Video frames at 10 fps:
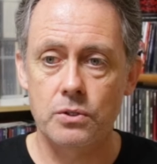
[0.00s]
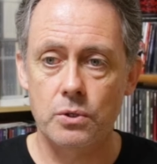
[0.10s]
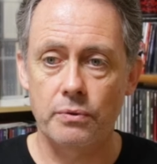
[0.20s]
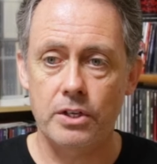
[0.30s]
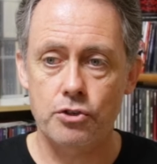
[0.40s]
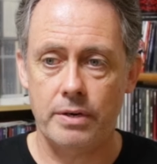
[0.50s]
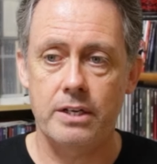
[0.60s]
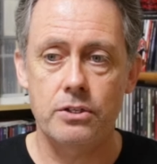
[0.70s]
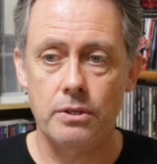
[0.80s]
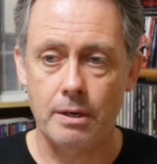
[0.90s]
and so they
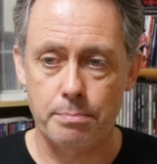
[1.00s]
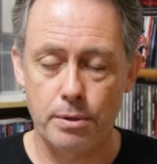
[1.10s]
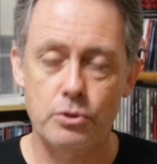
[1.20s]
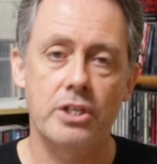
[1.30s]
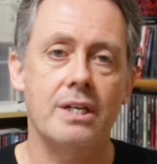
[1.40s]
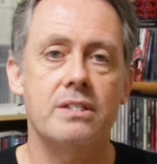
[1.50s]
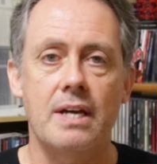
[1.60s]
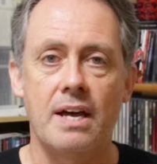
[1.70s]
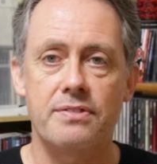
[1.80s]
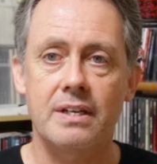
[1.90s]
tried to approach it as
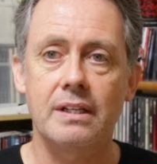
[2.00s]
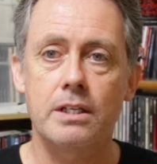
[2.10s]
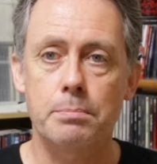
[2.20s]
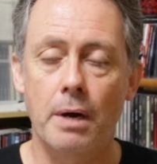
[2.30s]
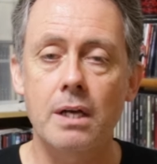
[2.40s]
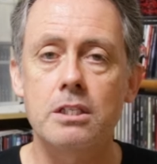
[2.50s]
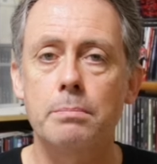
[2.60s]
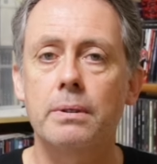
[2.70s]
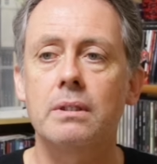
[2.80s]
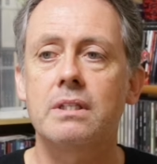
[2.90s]
ethically as possible,